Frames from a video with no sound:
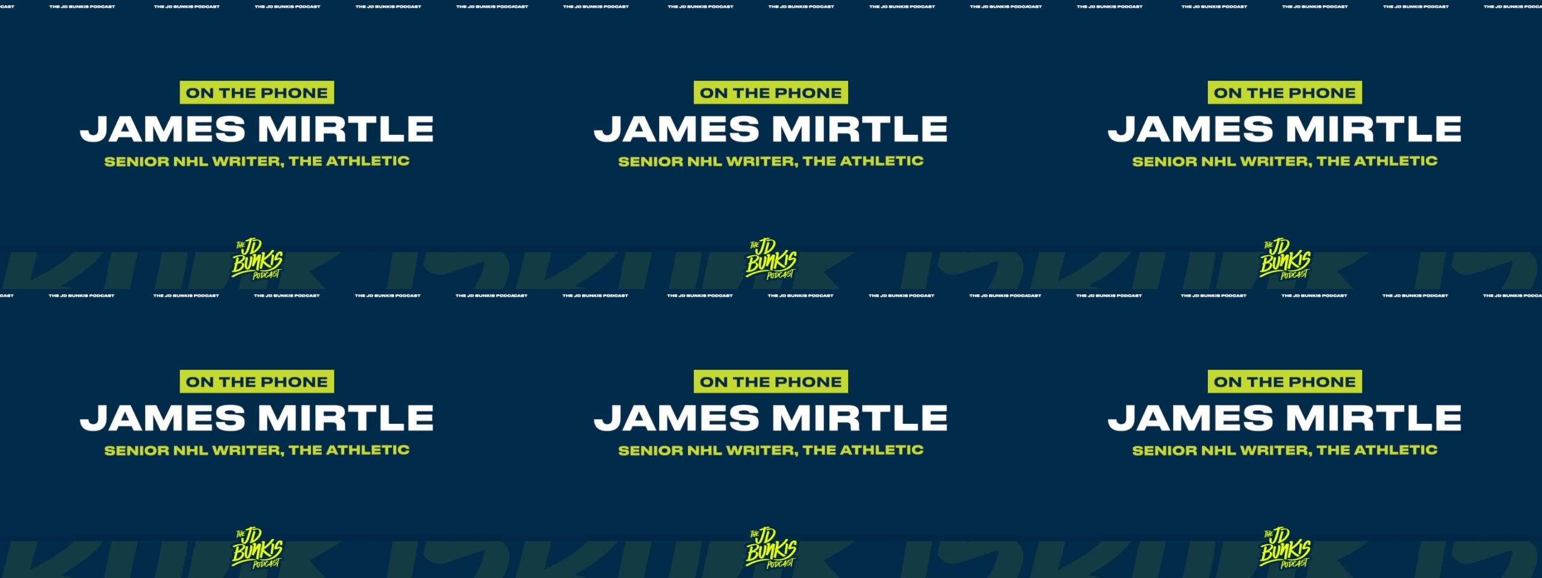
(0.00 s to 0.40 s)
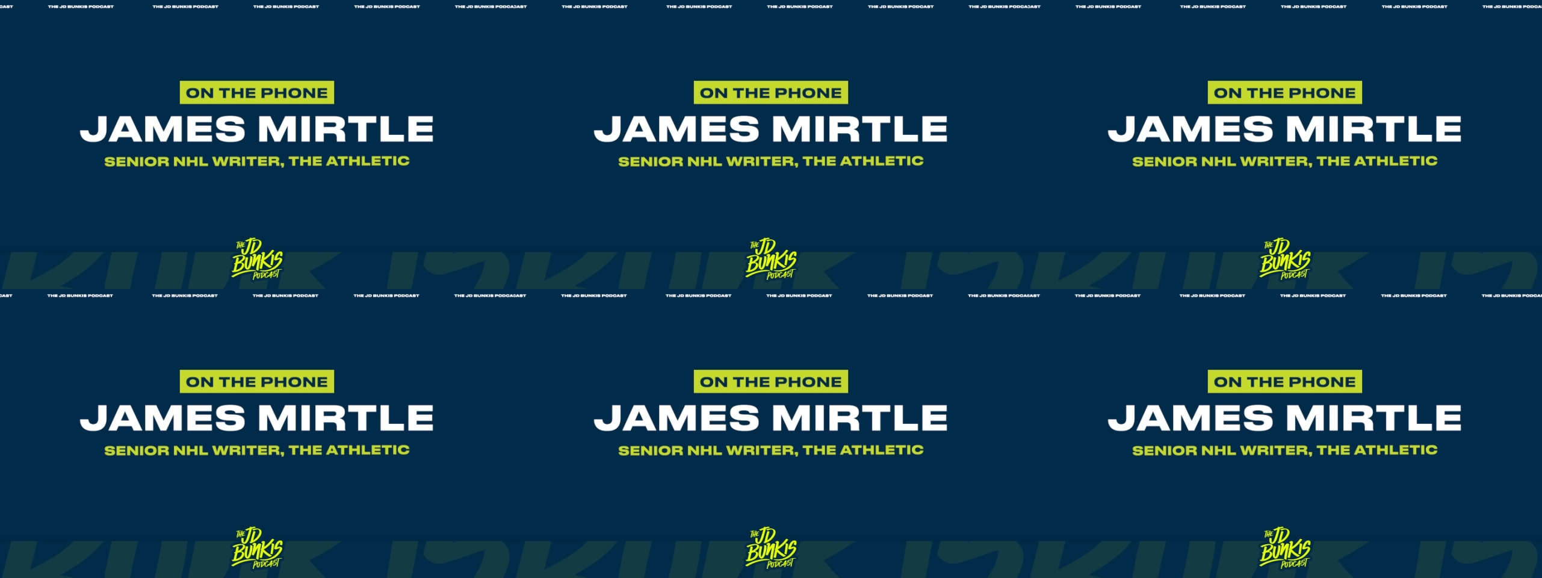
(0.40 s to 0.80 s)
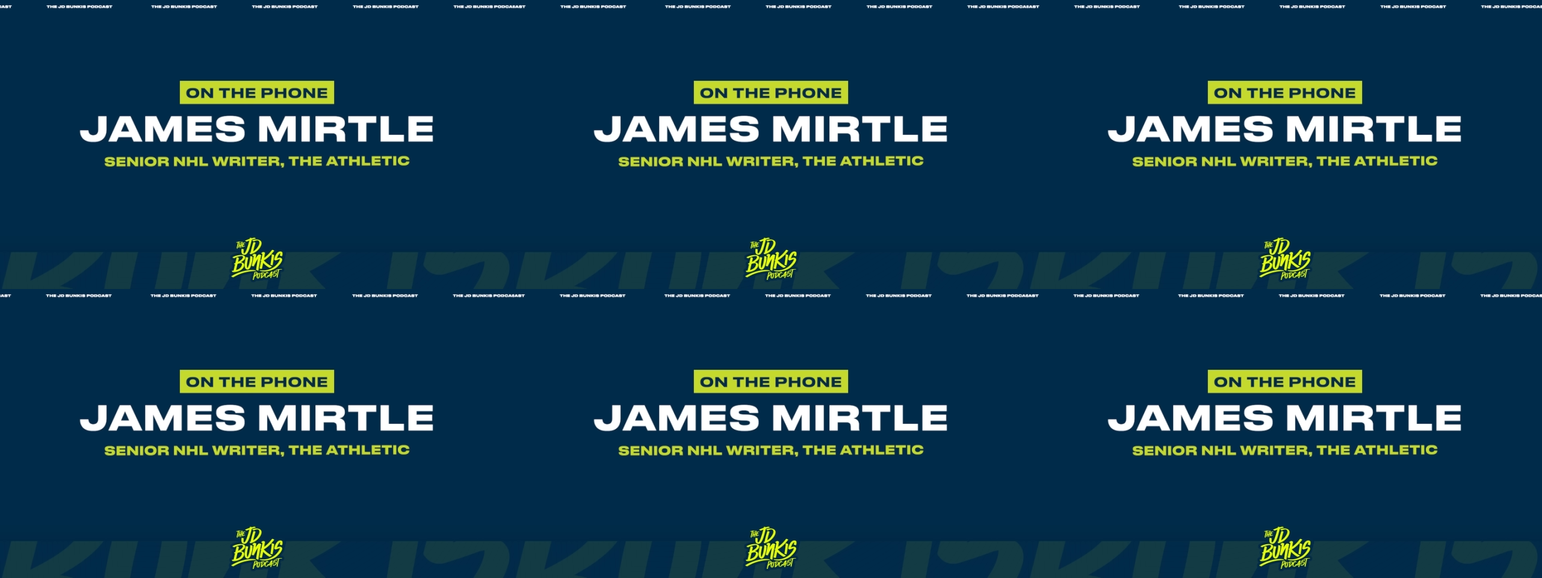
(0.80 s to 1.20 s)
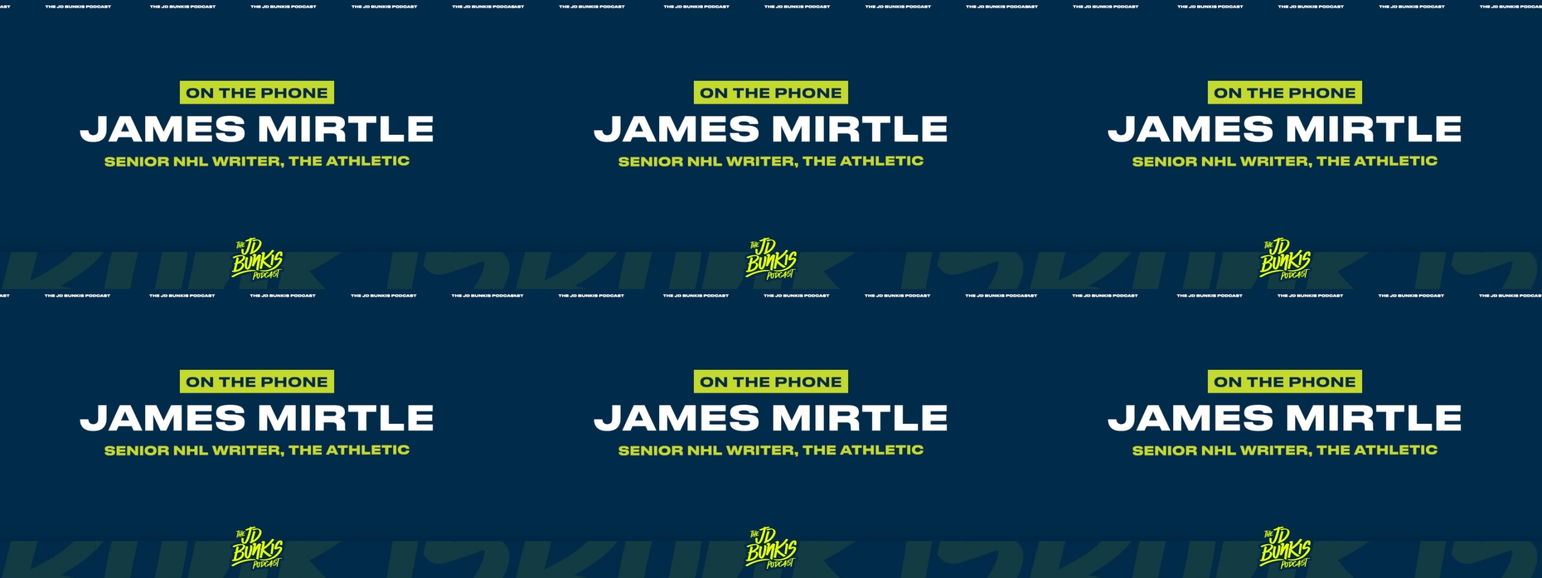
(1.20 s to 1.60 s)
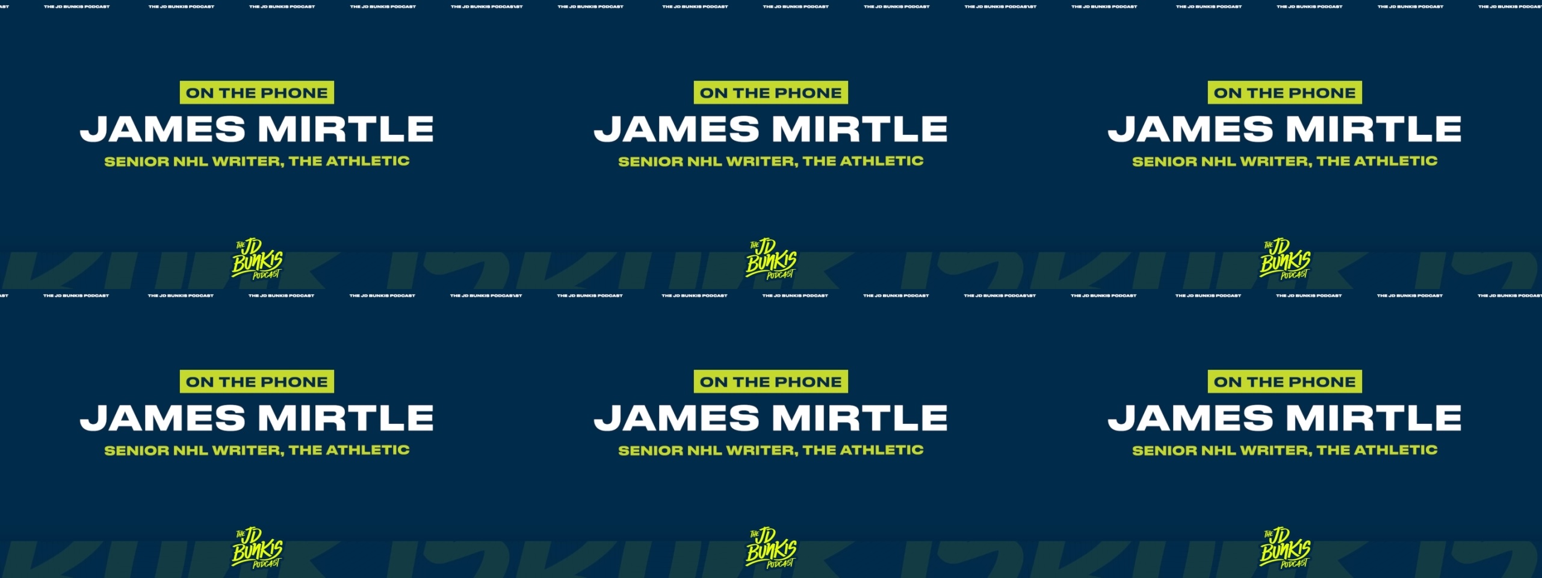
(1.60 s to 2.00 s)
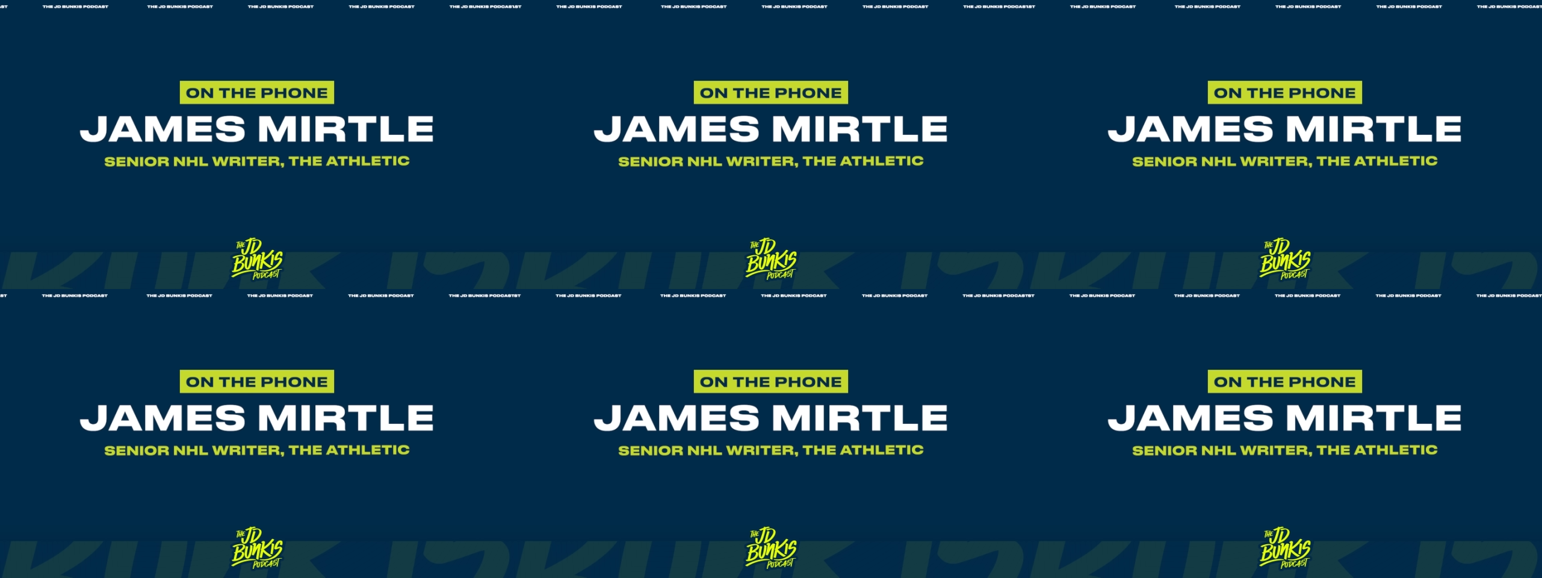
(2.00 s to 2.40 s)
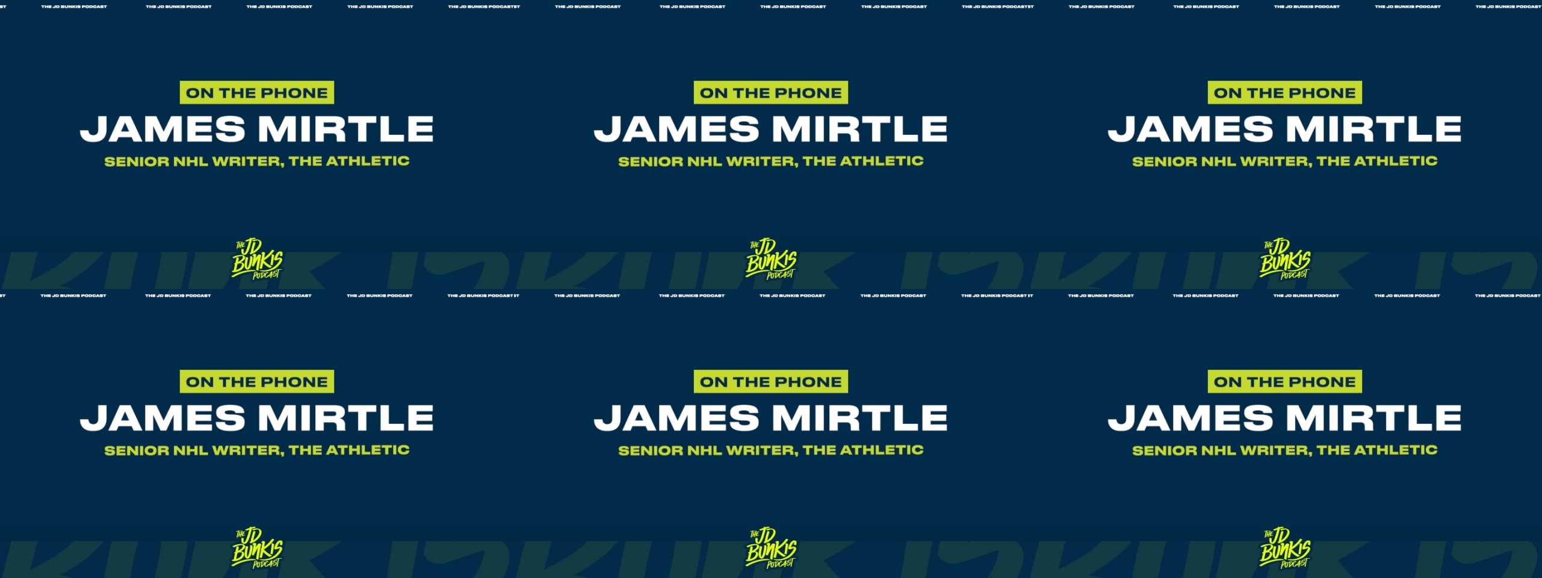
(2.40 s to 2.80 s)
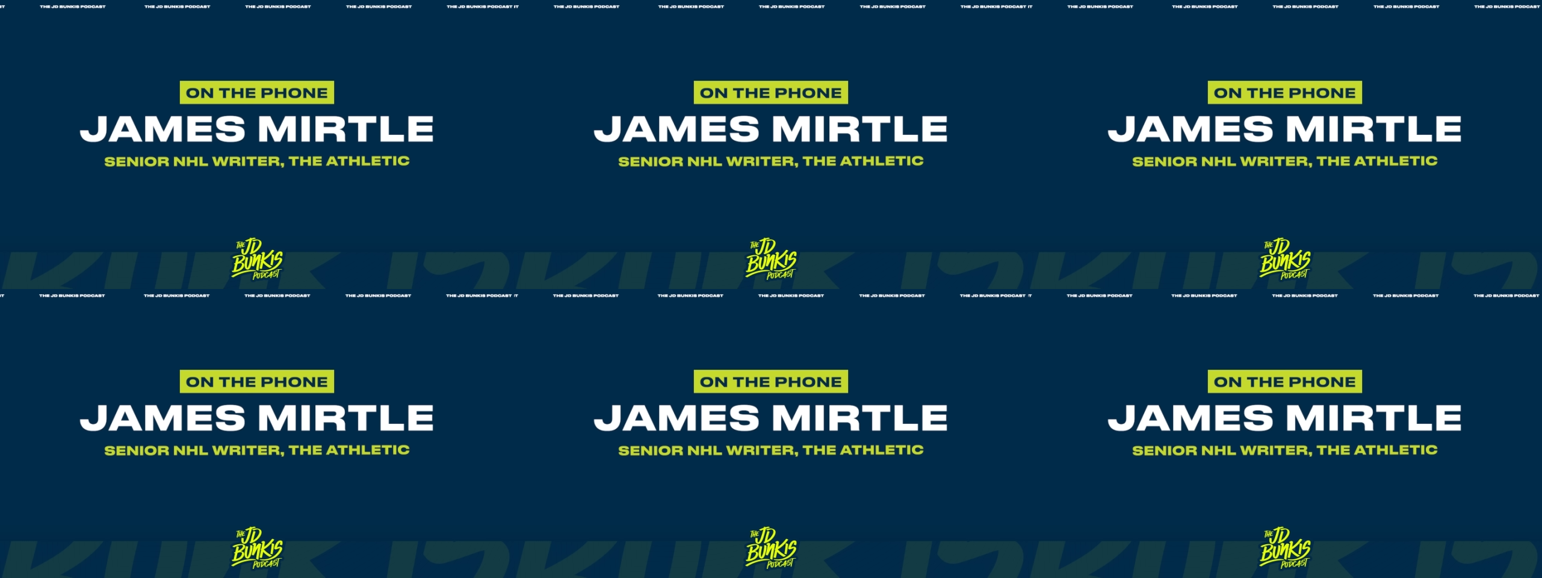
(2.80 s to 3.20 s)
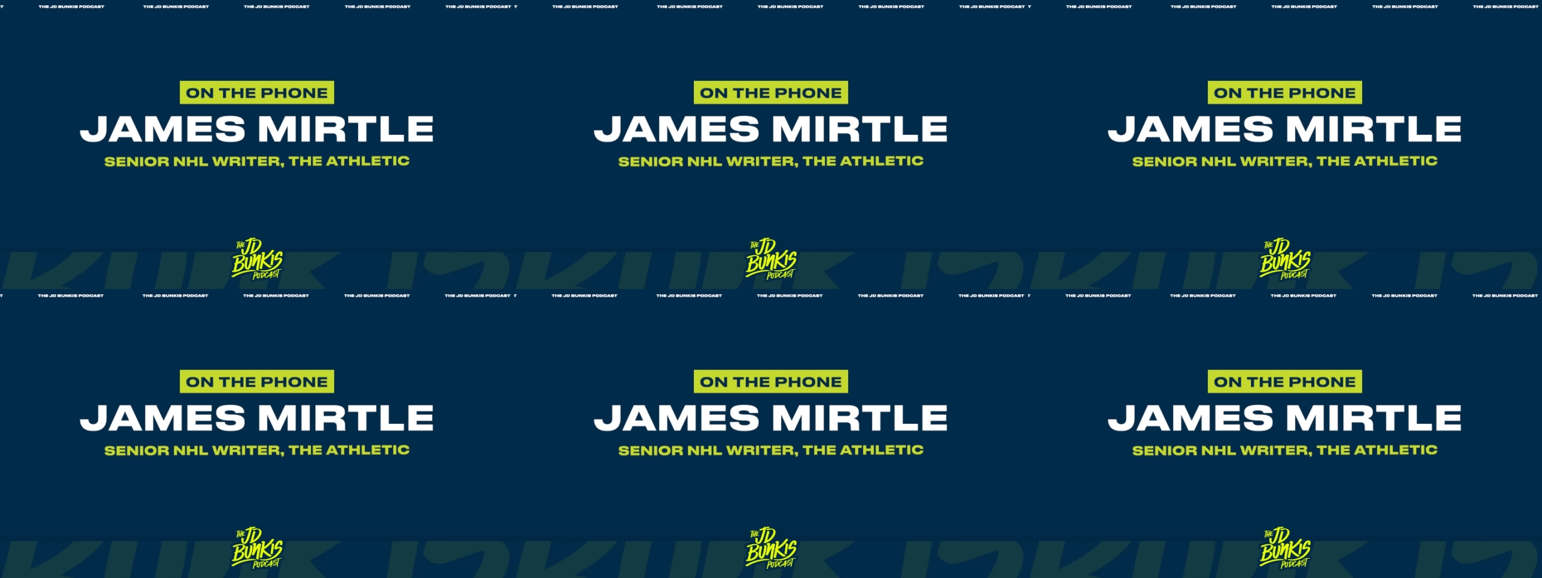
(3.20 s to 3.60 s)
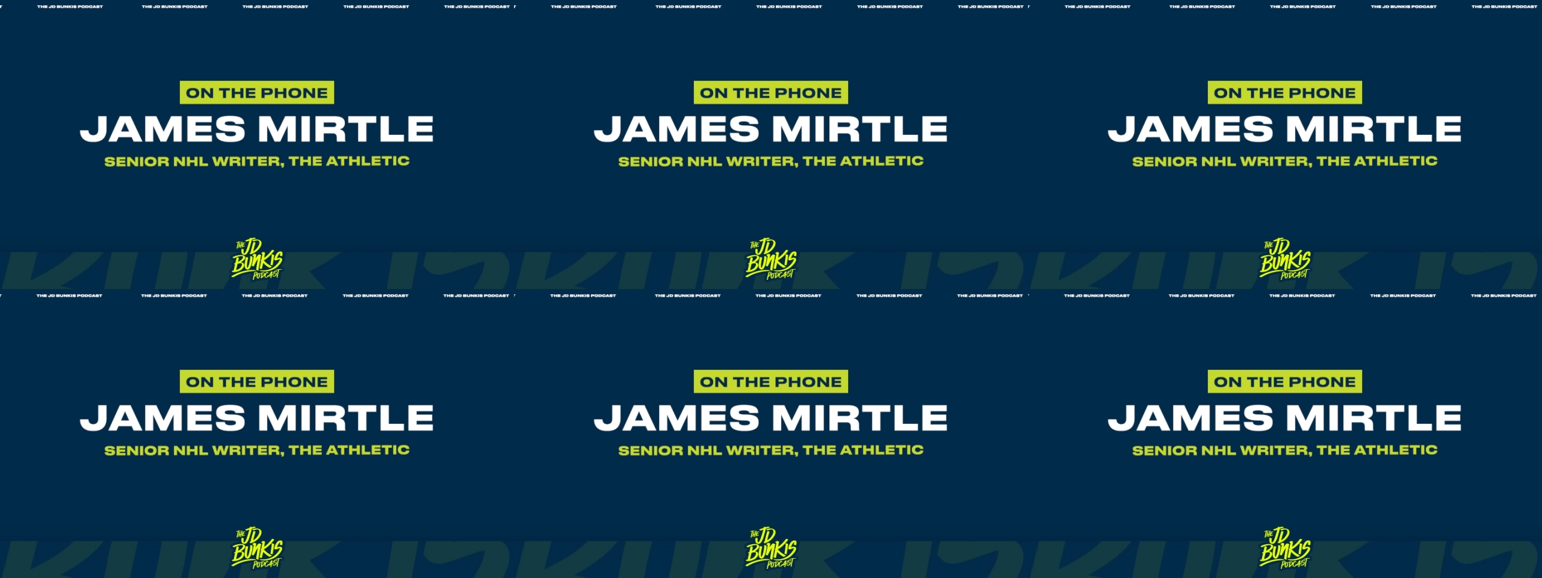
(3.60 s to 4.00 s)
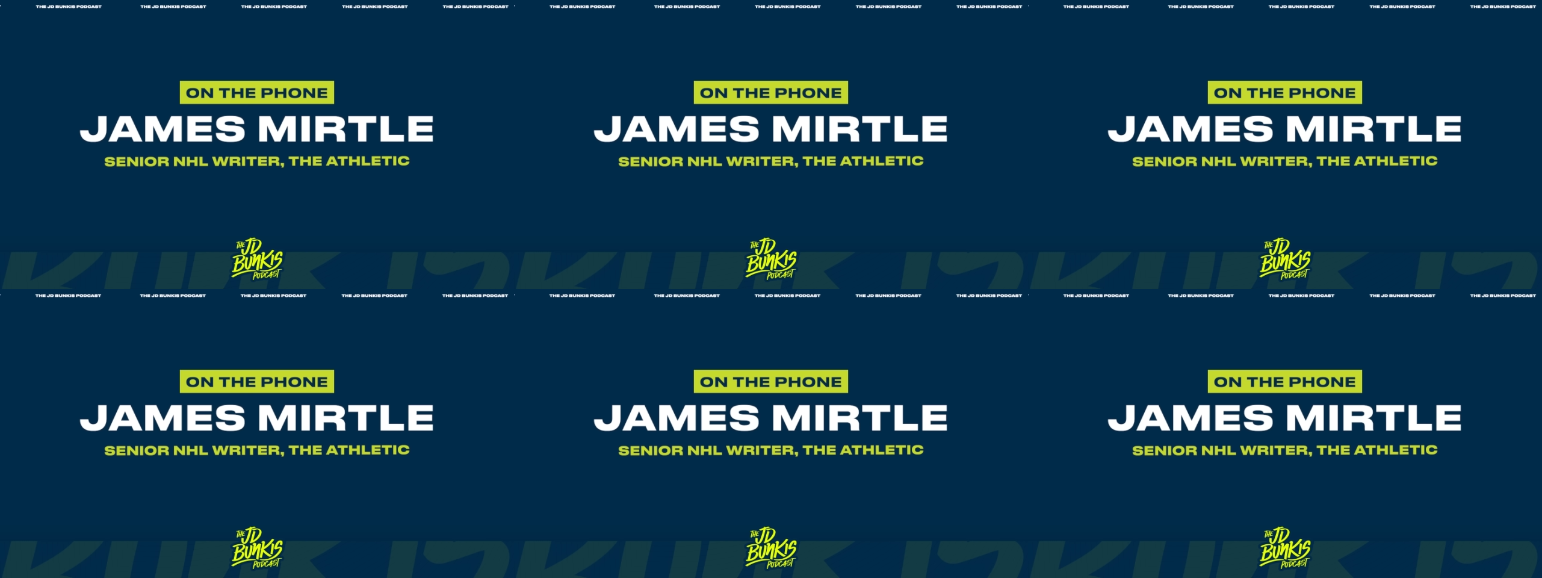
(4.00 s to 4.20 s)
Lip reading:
[unreadable: no face in view]